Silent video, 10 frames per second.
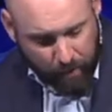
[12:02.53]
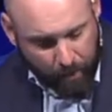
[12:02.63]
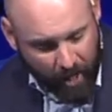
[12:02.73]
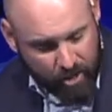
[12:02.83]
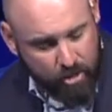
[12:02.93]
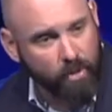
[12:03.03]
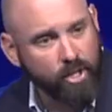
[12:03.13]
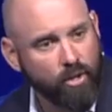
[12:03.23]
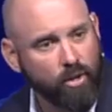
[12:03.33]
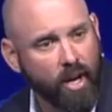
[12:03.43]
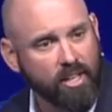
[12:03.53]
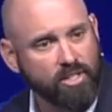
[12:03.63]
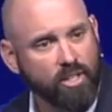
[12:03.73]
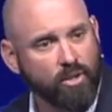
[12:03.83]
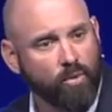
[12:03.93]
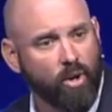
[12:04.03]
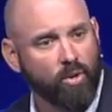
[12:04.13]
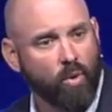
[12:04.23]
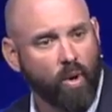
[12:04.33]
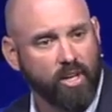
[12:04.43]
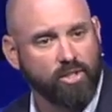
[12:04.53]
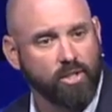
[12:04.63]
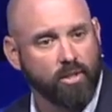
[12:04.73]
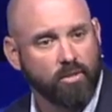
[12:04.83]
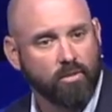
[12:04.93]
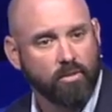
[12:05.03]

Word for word: that possibly you're asking the wrong question?